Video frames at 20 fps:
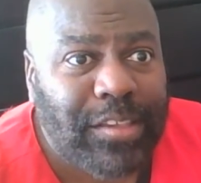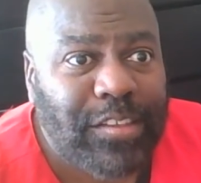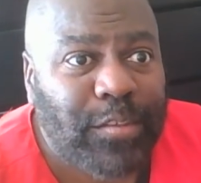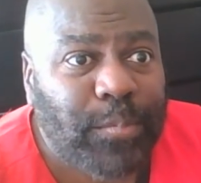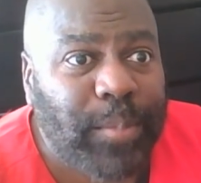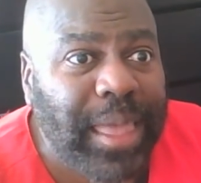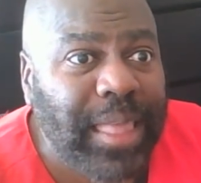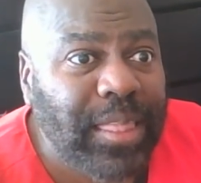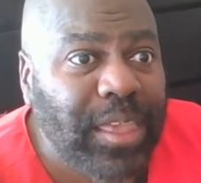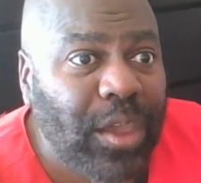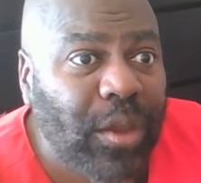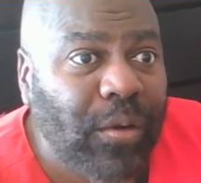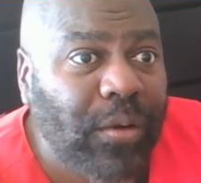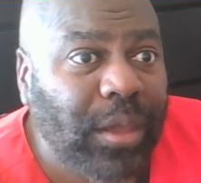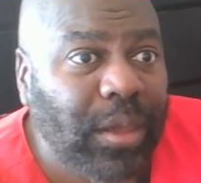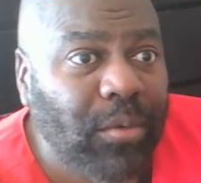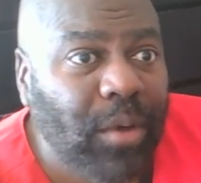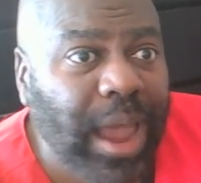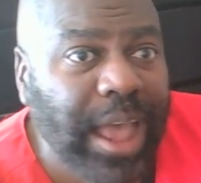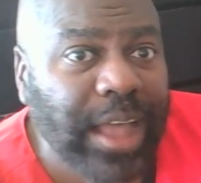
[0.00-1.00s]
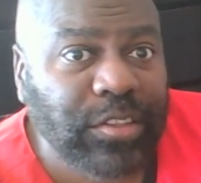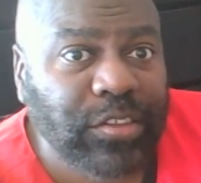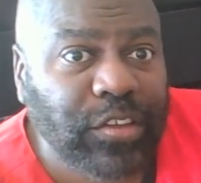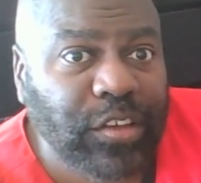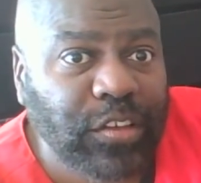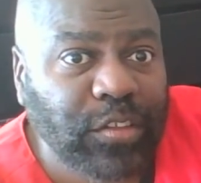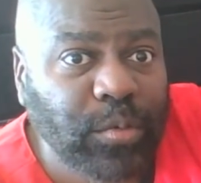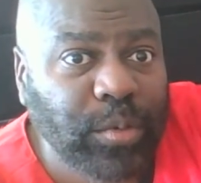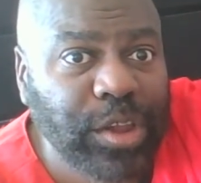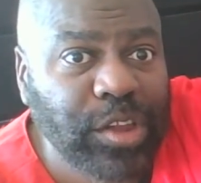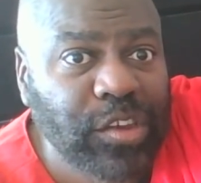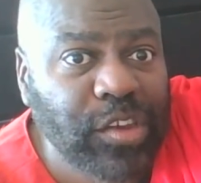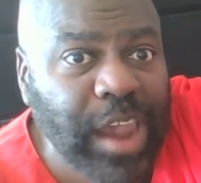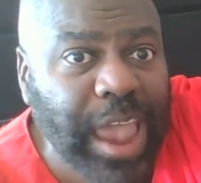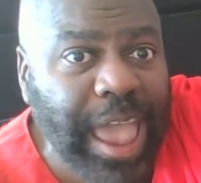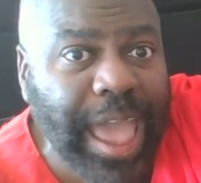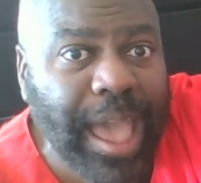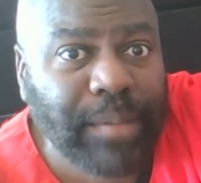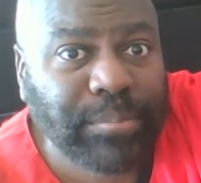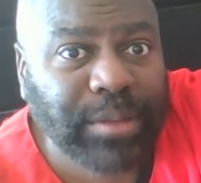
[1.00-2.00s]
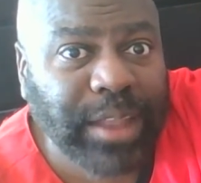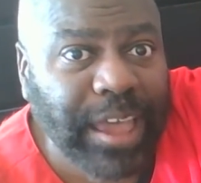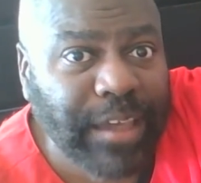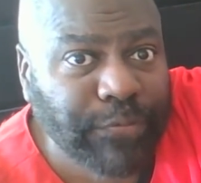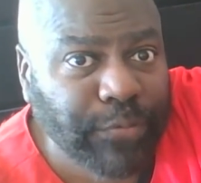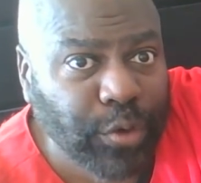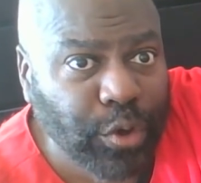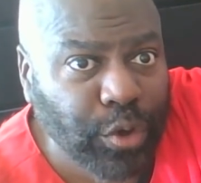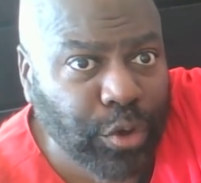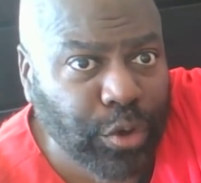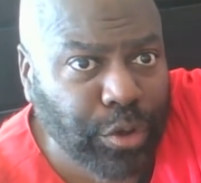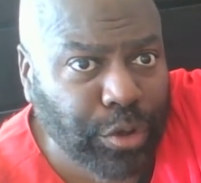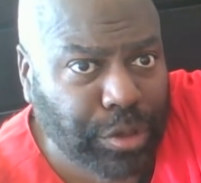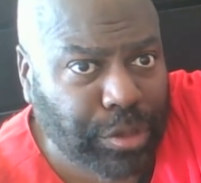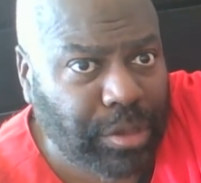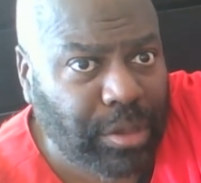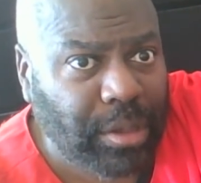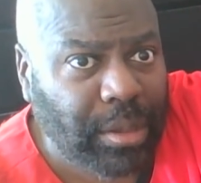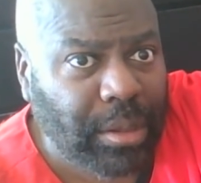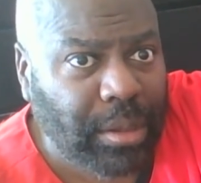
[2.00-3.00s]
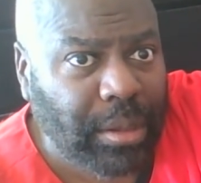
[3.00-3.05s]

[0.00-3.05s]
Spend the early rounds just with jab, left hook.